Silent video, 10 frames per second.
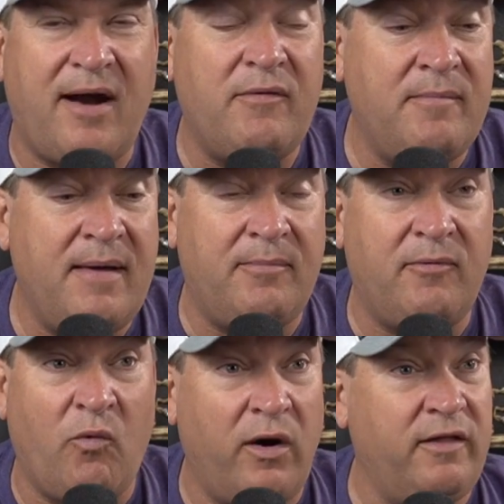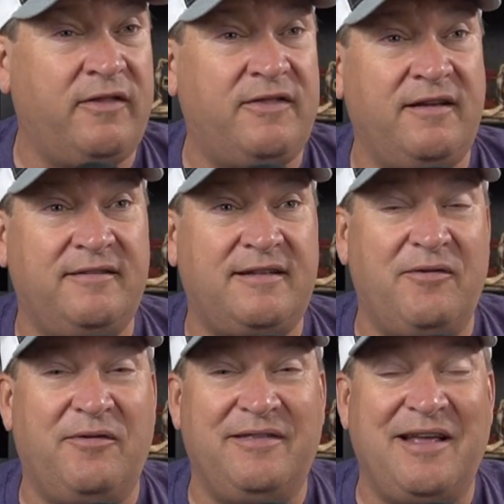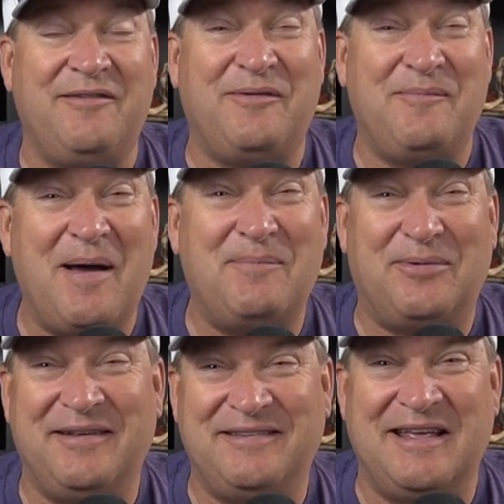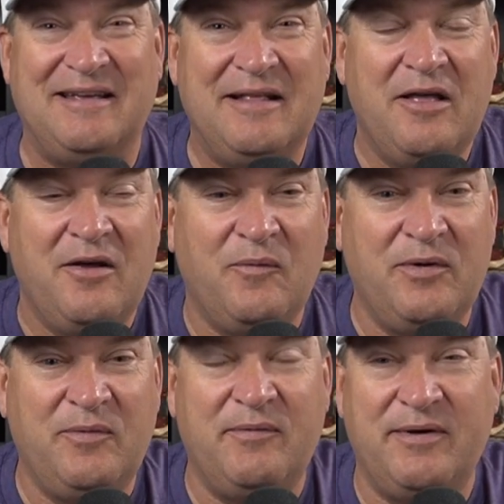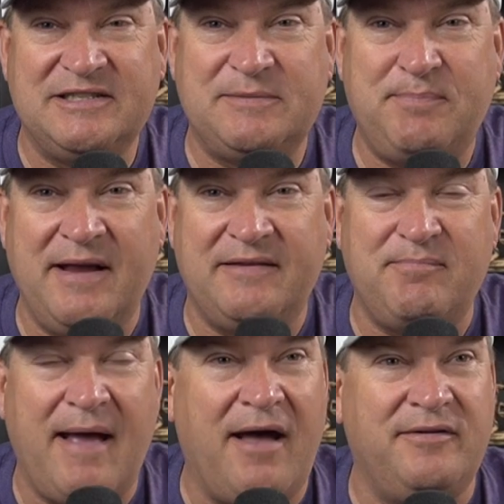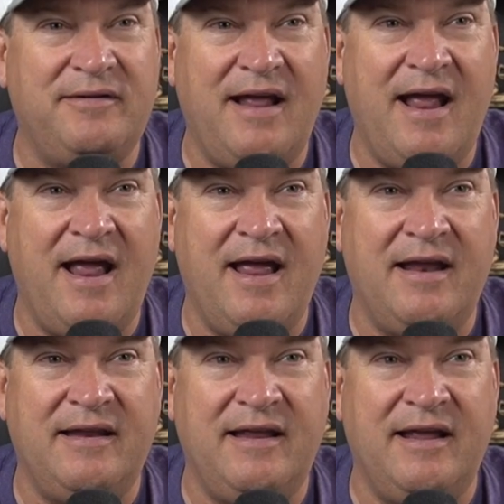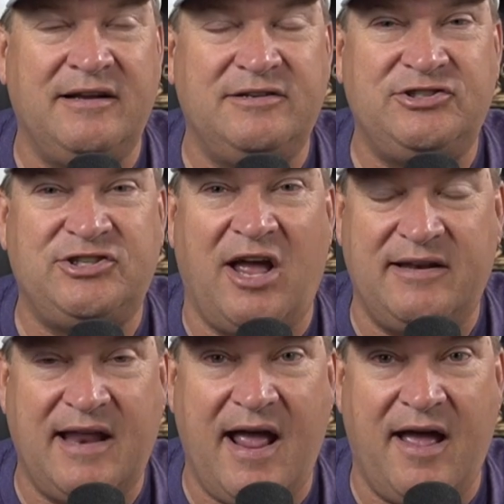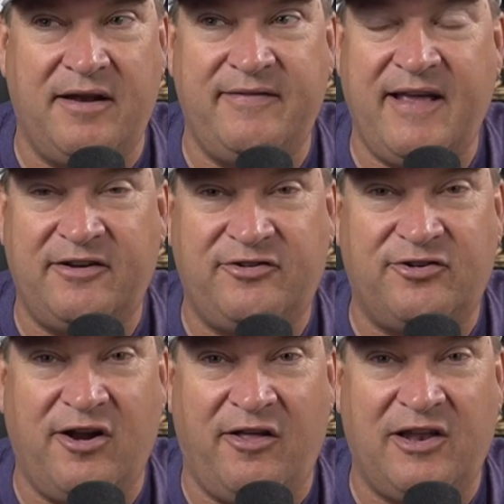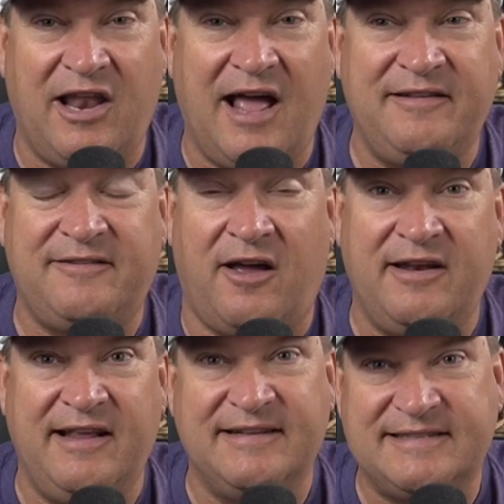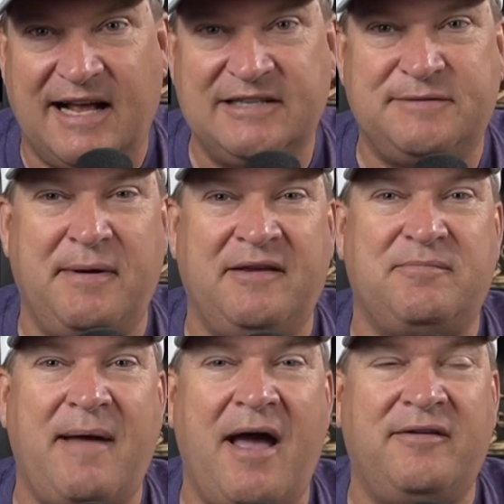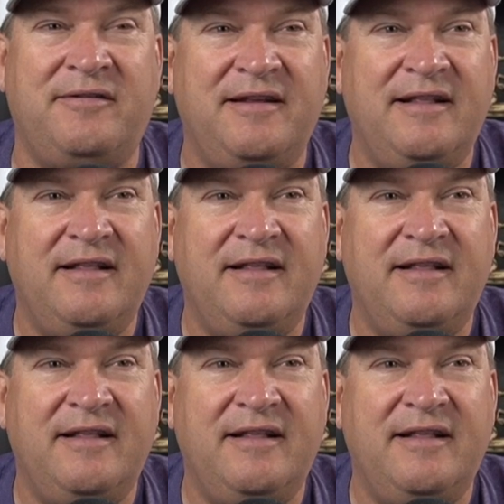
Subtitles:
I remember one of the things they remember is that when we were in Space Mountain and it shut down and they had to turn all the lights on inside Space Mountain,